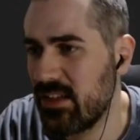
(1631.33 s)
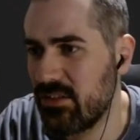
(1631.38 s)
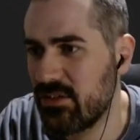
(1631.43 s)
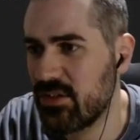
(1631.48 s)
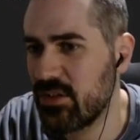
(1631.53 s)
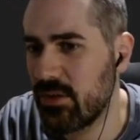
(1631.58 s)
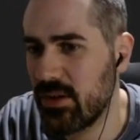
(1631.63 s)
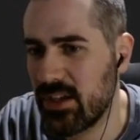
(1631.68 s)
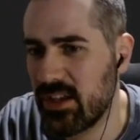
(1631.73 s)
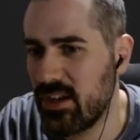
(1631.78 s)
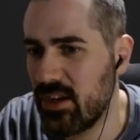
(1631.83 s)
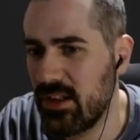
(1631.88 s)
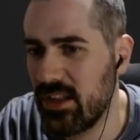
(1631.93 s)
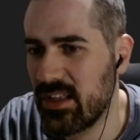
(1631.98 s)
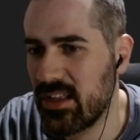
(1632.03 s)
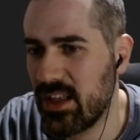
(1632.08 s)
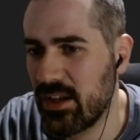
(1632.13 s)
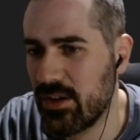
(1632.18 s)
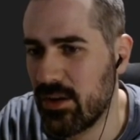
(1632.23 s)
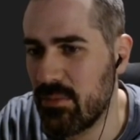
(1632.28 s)
So I can only
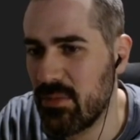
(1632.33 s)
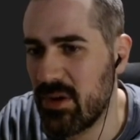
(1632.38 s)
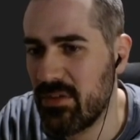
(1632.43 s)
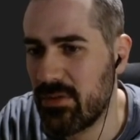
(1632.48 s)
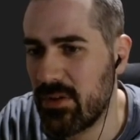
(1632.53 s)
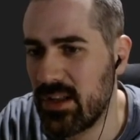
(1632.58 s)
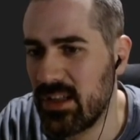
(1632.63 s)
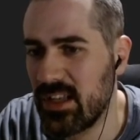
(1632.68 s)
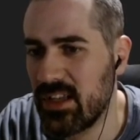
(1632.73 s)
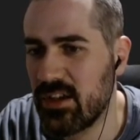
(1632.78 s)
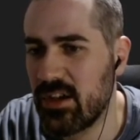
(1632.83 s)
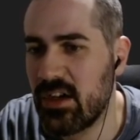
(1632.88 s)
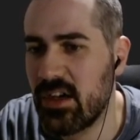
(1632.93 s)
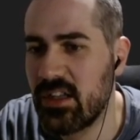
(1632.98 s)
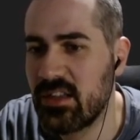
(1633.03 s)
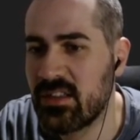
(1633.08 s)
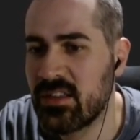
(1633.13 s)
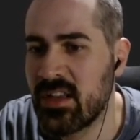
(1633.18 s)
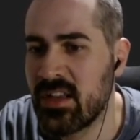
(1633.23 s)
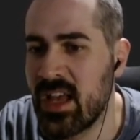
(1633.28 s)
click on my friendly
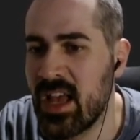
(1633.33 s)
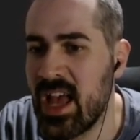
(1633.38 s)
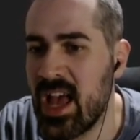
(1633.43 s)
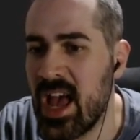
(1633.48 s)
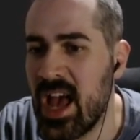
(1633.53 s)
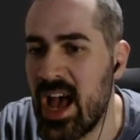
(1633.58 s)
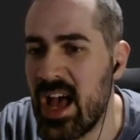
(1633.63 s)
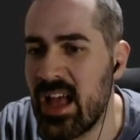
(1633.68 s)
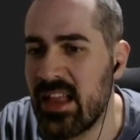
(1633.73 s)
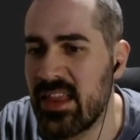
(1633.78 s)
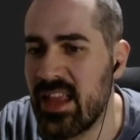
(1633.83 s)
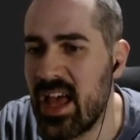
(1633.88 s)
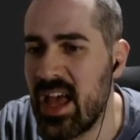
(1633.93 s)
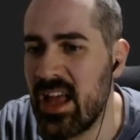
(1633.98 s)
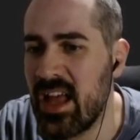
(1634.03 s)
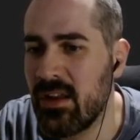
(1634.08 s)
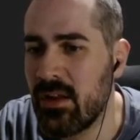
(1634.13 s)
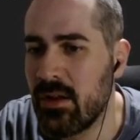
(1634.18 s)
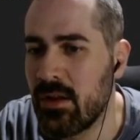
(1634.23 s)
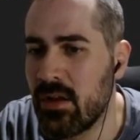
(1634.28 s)
cards, and
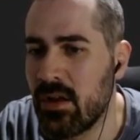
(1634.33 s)
then